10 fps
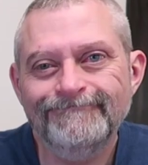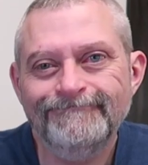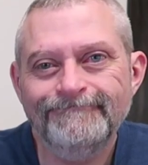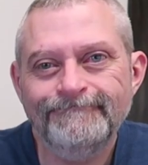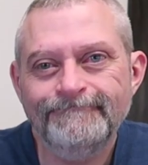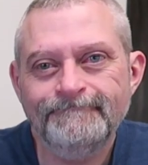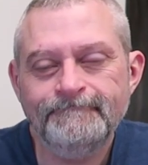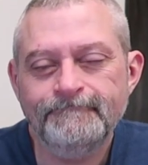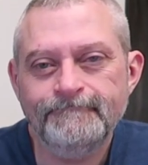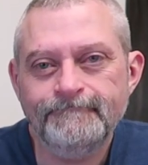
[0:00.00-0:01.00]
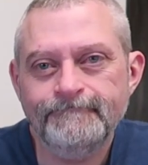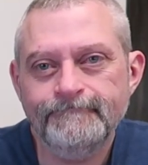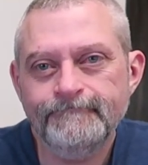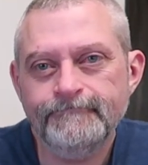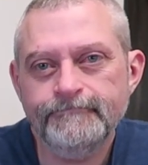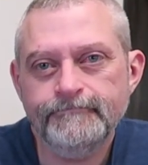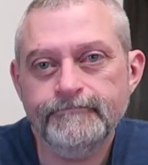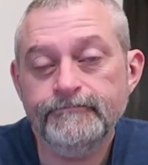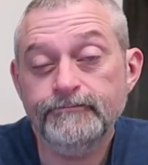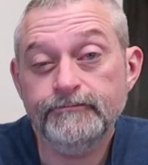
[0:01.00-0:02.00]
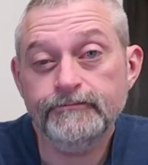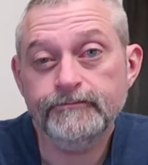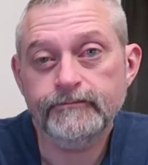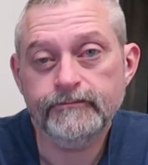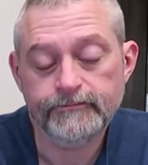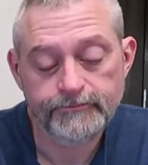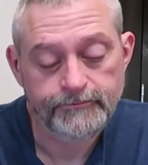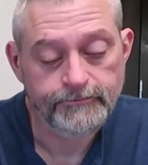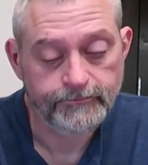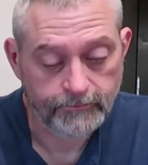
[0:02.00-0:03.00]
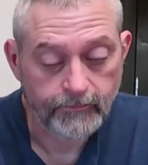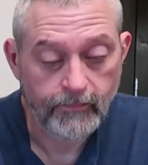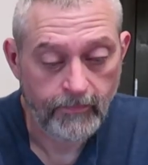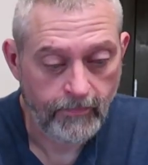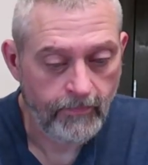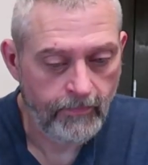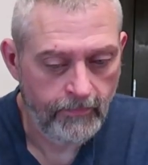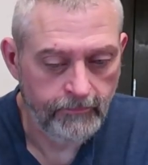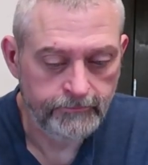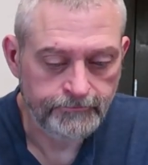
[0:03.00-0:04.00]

No words are spoken by the person on screen.